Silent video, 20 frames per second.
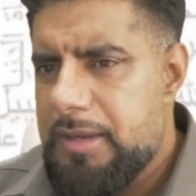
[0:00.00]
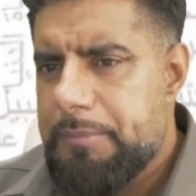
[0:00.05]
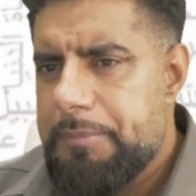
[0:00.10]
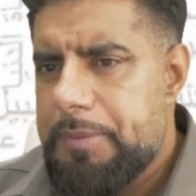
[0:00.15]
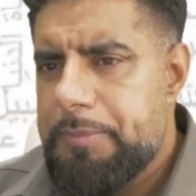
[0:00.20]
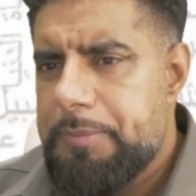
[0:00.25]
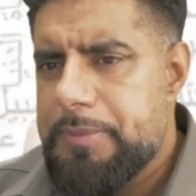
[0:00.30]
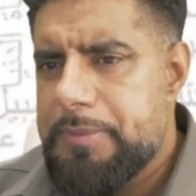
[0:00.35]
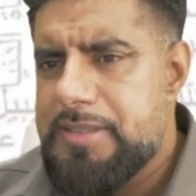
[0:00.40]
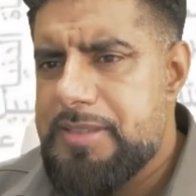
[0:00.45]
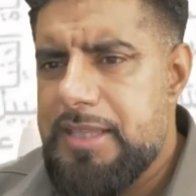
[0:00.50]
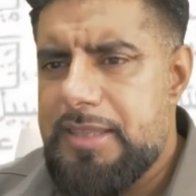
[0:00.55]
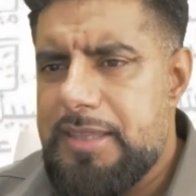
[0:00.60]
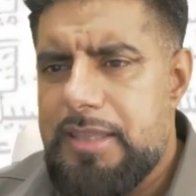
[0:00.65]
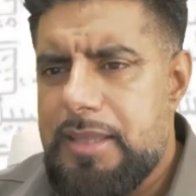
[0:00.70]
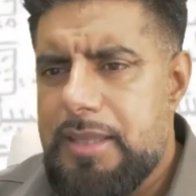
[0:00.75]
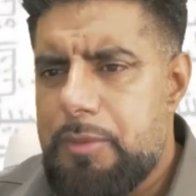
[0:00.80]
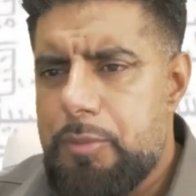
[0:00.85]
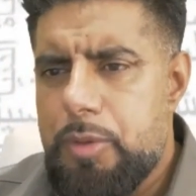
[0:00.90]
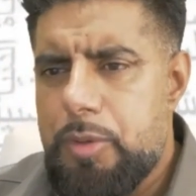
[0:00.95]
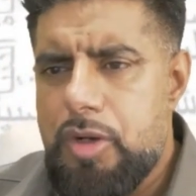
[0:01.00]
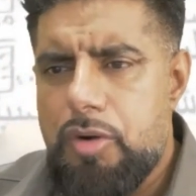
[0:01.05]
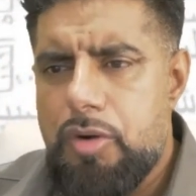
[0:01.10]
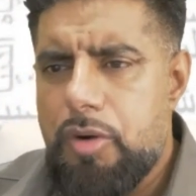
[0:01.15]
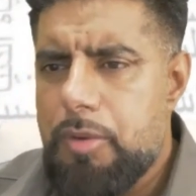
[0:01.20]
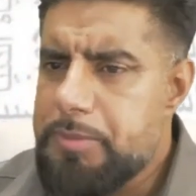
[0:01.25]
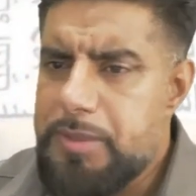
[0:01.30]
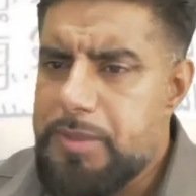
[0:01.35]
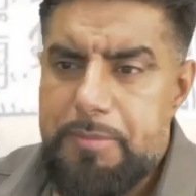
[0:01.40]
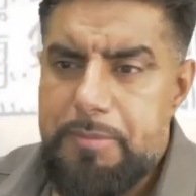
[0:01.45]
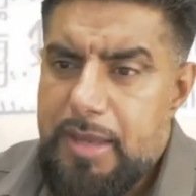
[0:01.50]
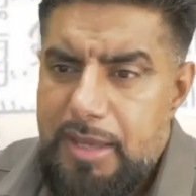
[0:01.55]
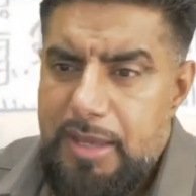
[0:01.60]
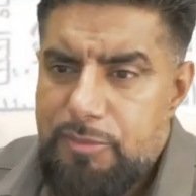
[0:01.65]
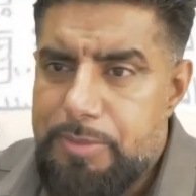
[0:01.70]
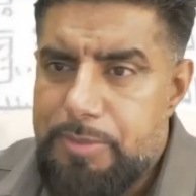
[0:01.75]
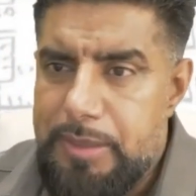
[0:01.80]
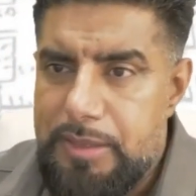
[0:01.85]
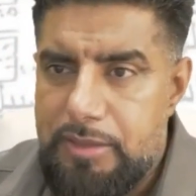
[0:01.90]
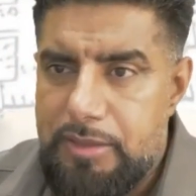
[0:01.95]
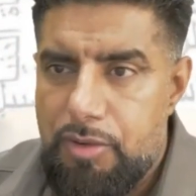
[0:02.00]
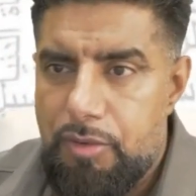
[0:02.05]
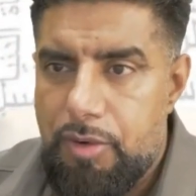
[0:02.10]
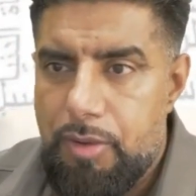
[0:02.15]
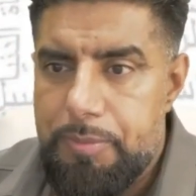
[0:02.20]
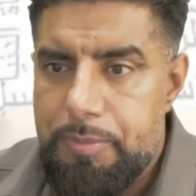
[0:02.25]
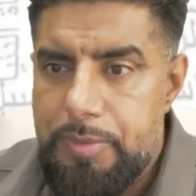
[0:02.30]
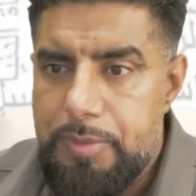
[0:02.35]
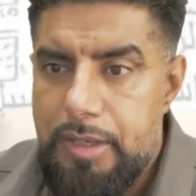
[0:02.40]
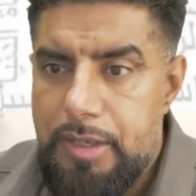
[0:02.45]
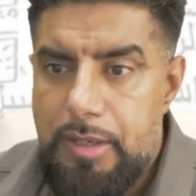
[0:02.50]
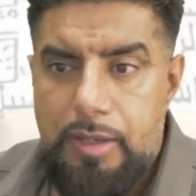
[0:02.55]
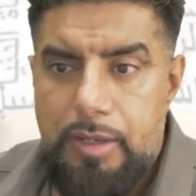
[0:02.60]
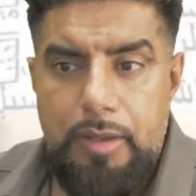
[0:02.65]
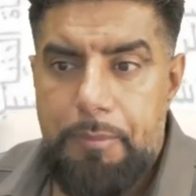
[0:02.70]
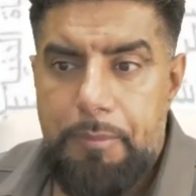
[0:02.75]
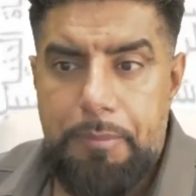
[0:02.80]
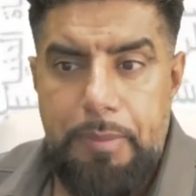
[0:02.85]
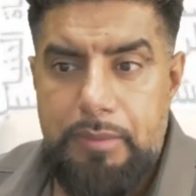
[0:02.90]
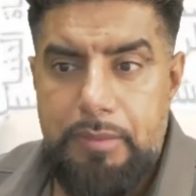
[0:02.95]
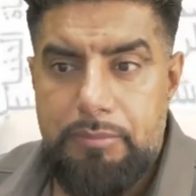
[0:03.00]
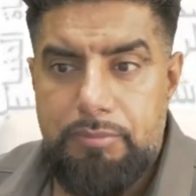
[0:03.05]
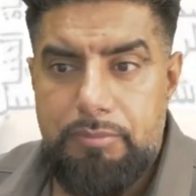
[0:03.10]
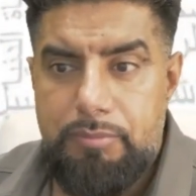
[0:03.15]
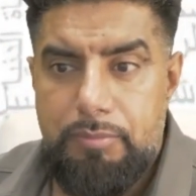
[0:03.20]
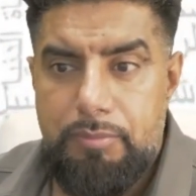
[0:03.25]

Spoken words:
People say that they were corrupt. They may have been corrupt, but